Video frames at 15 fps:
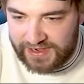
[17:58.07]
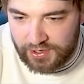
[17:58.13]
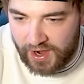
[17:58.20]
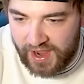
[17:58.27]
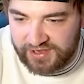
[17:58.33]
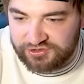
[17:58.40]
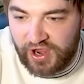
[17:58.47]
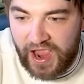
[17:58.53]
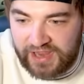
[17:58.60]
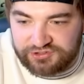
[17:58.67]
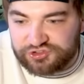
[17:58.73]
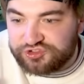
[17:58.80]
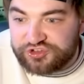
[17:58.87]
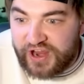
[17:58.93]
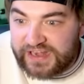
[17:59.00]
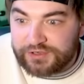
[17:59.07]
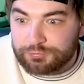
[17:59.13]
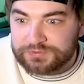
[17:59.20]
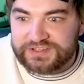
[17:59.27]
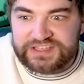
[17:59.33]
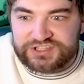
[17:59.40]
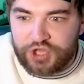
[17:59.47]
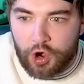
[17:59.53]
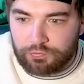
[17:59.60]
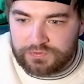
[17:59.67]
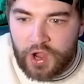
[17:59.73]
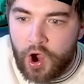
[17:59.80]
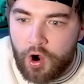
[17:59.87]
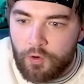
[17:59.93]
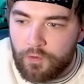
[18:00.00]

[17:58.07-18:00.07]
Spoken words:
I genuinely don't know.